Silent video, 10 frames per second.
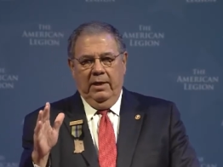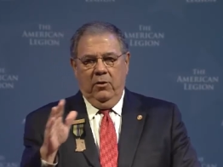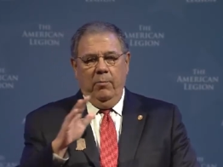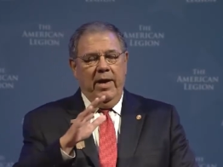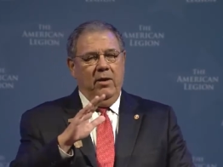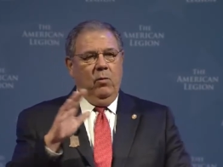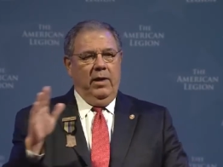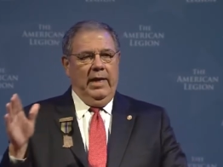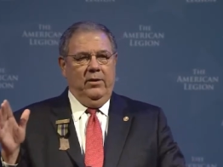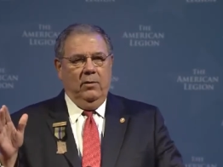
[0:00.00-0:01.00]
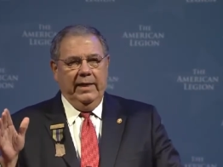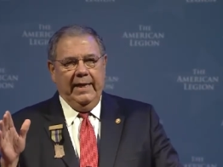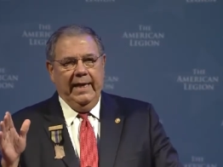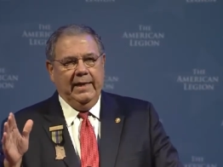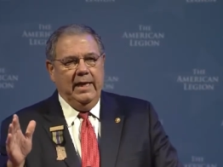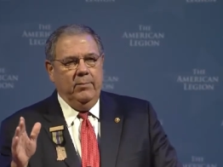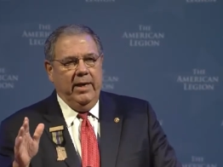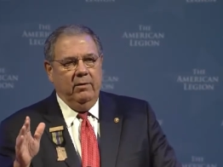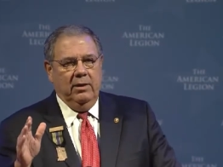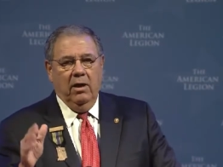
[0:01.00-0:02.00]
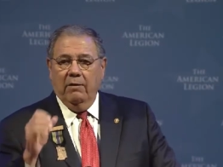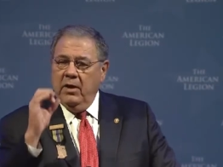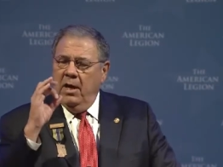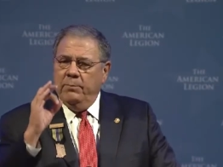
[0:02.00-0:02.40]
No matter what I do, I can't get any better at golf.